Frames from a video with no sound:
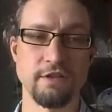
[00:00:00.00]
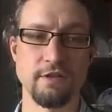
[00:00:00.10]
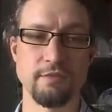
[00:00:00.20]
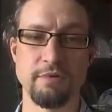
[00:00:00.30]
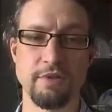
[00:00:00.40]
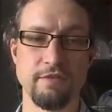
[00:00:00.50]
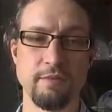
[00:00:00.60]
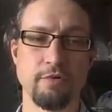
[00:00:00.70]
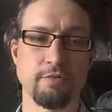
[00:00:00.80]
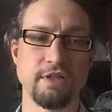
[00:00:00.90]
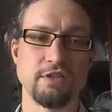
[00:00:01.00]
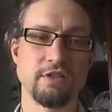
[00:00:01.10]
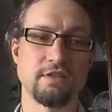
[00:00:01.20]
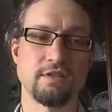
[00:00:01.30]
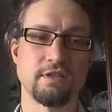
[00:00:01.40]
to the people of Hippo
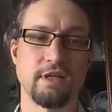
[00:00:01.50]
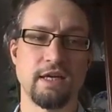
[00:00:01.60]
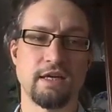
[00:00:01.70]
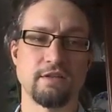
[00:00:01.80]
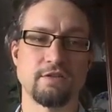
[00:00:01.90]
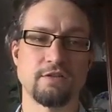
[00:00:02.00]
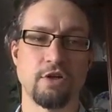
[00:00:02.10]
Regius and